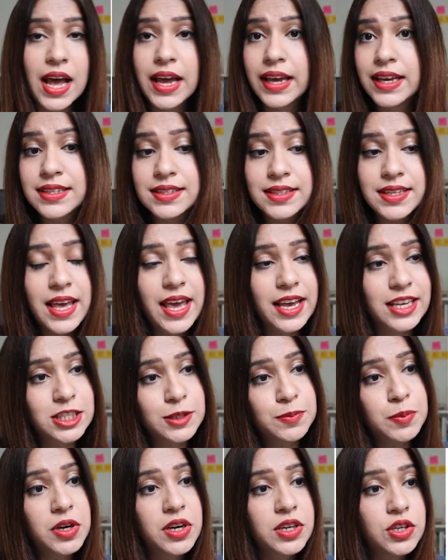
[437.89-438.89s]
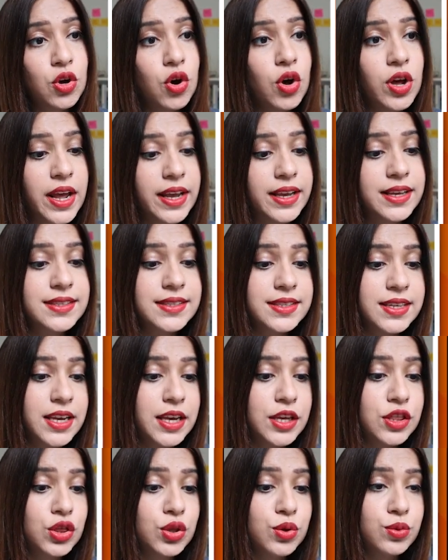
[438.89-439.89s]
I can say expert, or I can
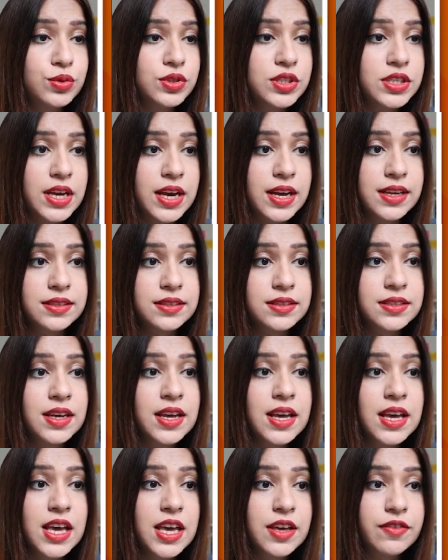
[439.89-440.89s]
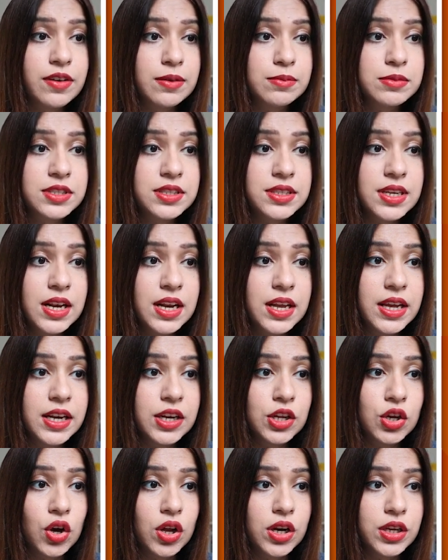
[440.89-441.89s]
say enthusiast if I'm still
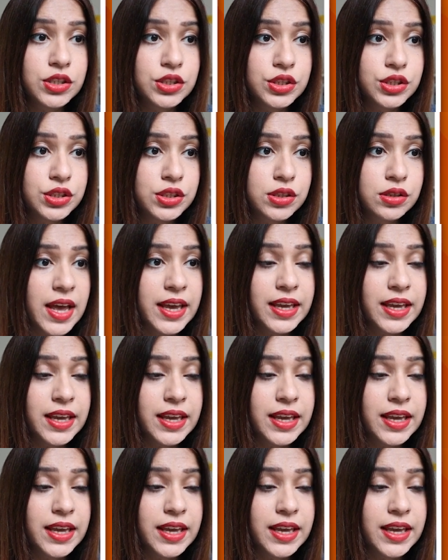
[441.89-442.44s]
in college.